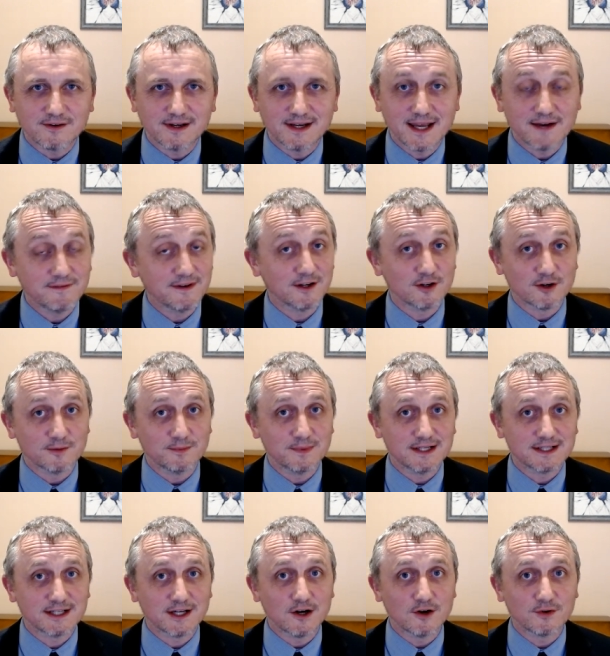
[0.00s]
And having not been
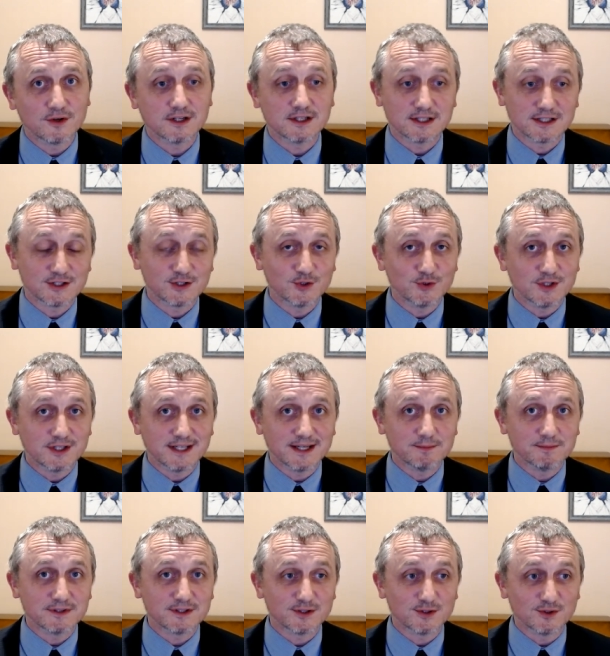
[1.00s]
told, I just saw the
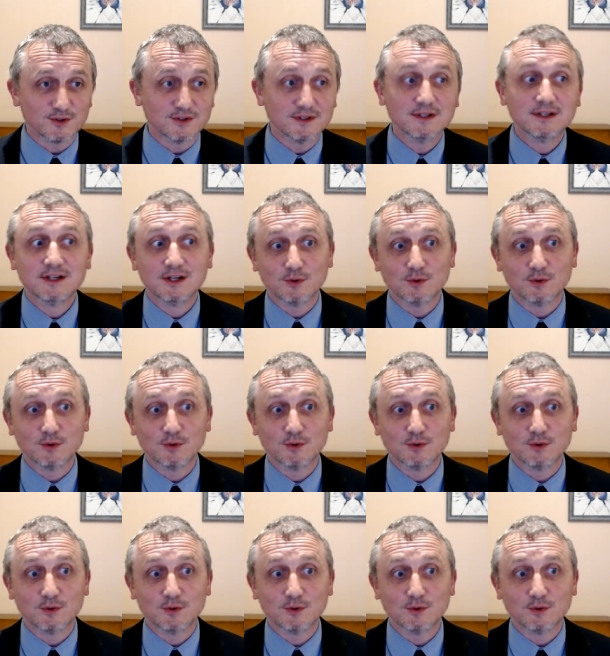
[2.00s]
numbers, thought,